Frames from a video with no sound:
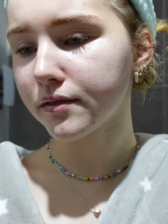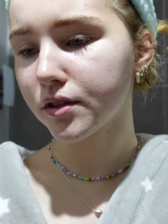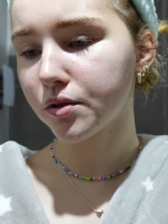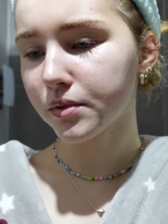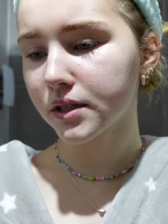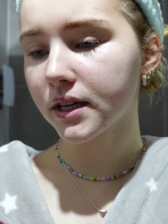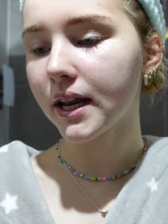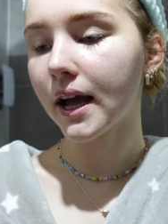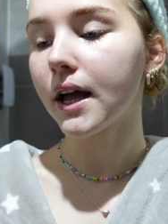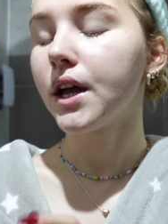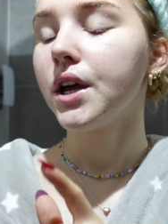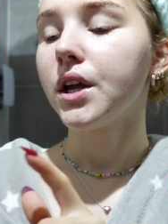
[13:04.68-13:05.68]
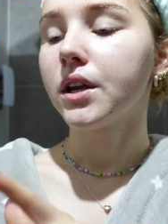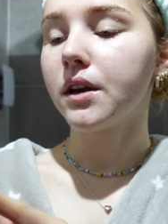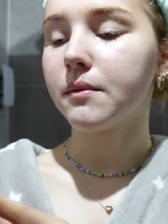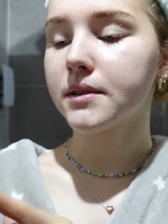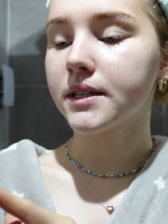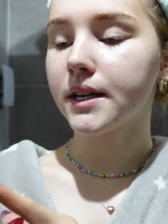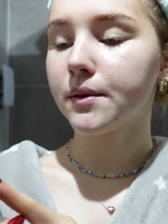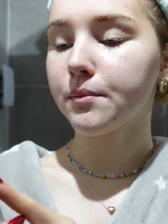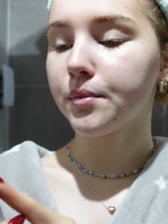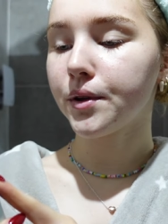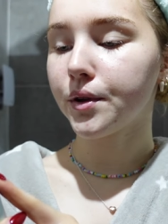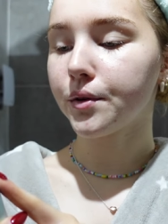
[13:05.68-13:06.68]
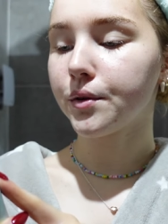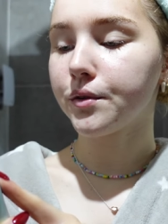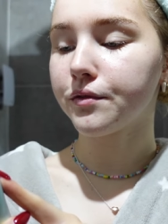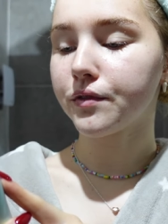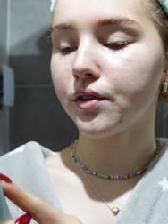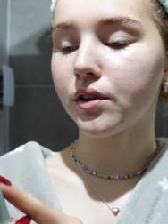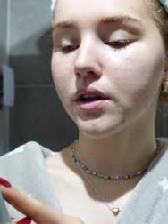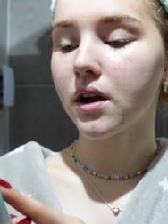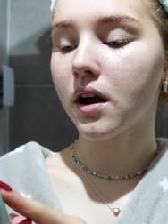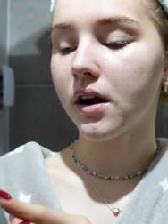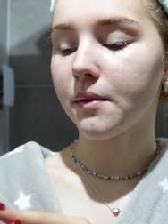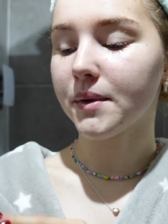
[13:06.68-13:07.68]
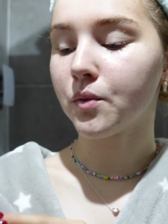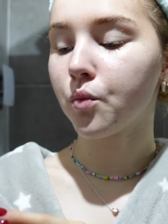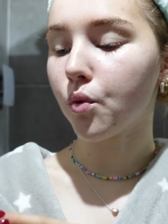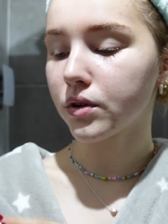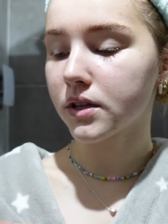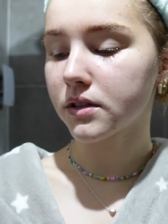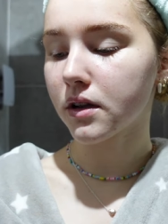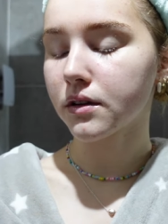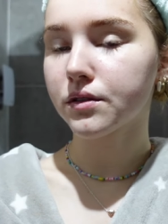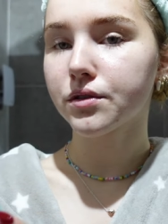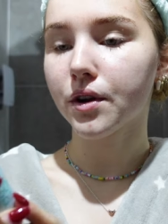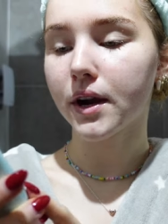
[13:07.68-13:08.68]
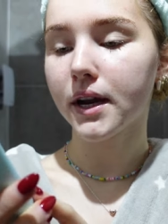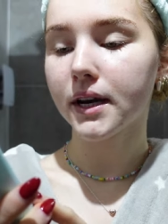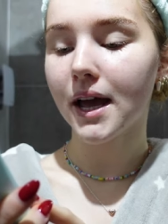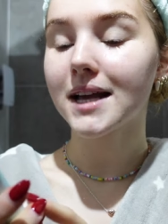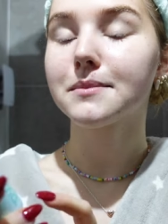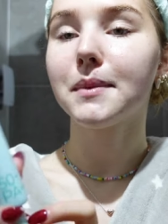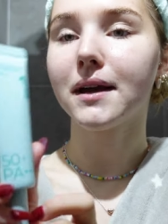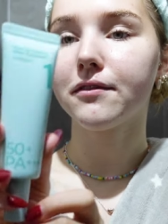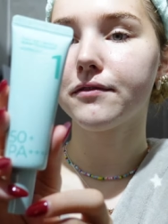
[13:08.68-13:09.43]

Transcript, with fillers: Numbuzin, yeah. Numbuzin Pure Full Calming Water Sunscreen, SPF